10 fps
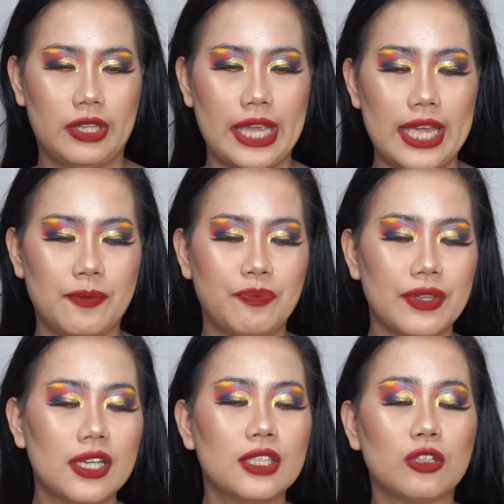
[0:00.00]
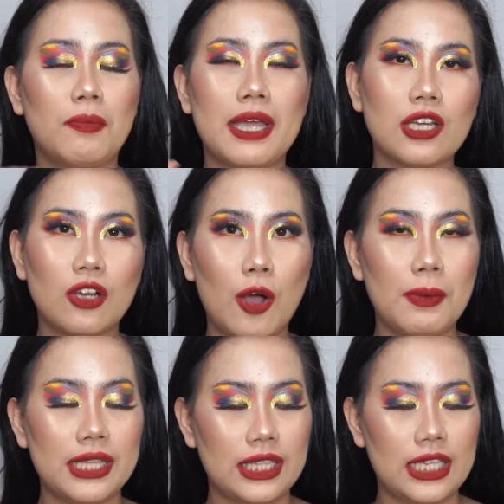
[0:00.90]
Okay. So, may
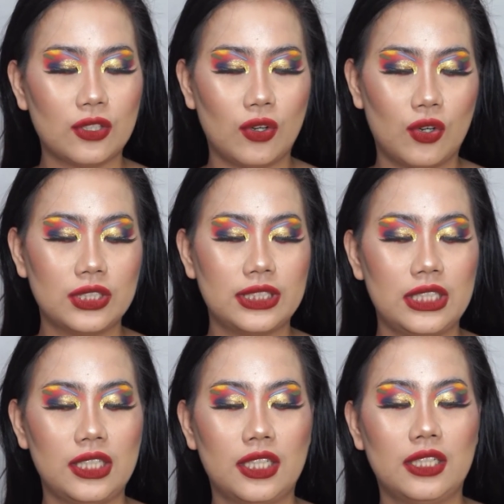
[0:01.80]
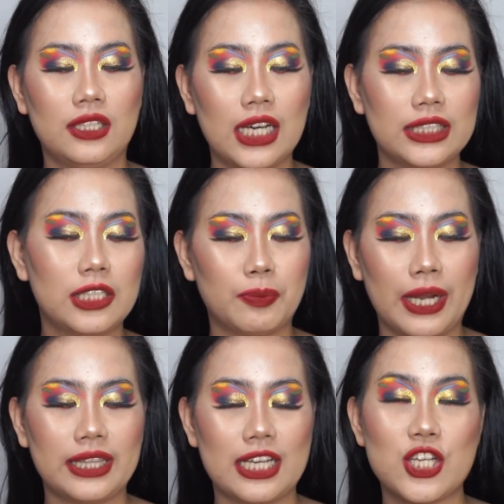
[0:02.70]
comment dito si Gondol
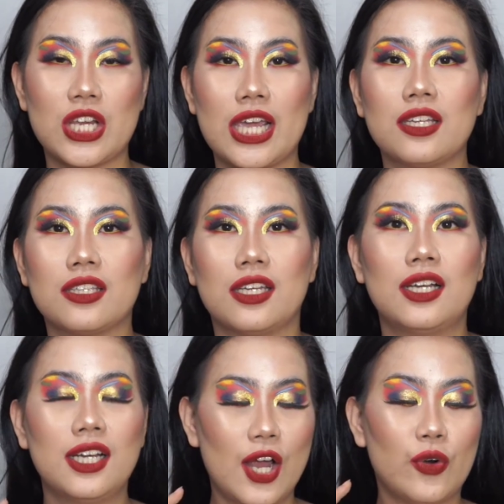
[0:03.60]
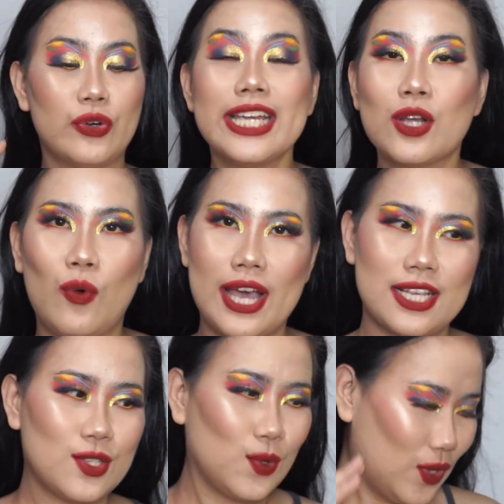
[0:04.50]
Brenda, shade
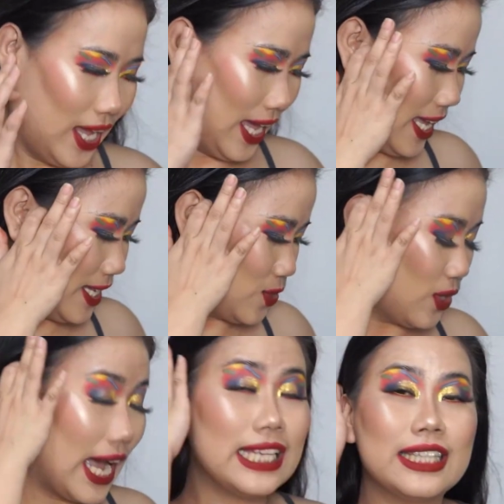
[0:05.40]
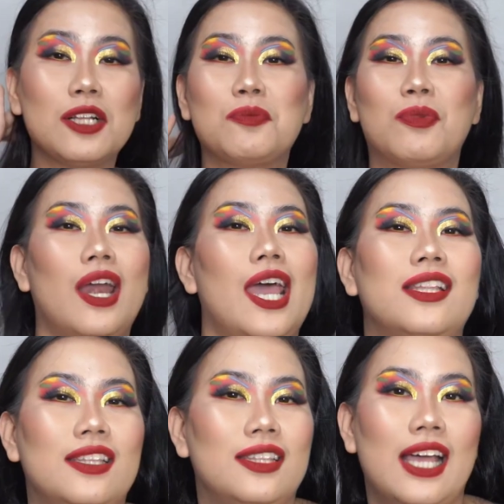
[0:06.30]
request. Okay. So, Gondol
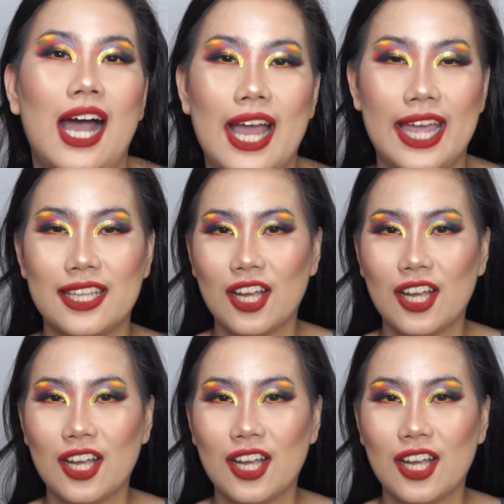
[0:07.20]
Brenda and